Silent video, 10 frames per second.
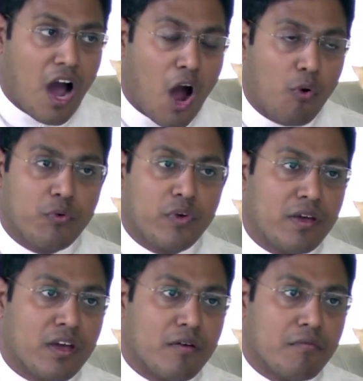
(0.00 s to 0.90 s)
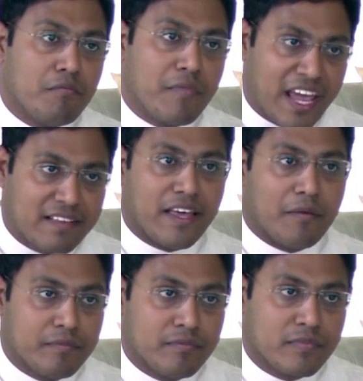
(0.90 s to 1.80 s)
How do we make
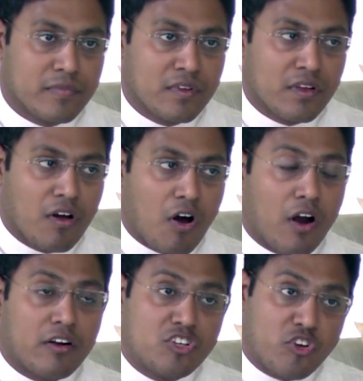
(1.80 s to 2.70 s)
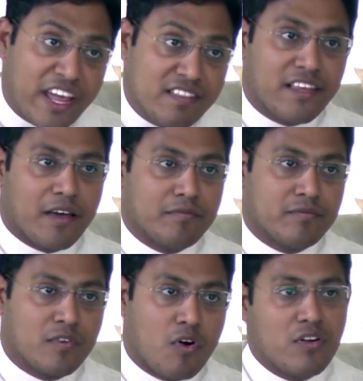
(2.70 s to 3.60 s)
them or train them
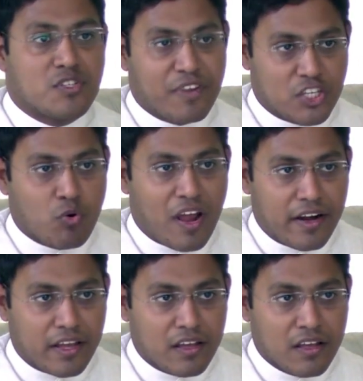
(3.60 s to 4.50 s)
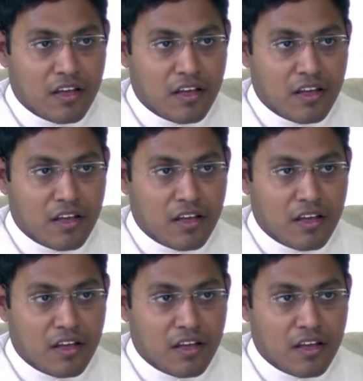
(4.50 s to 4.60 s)
on spirituality?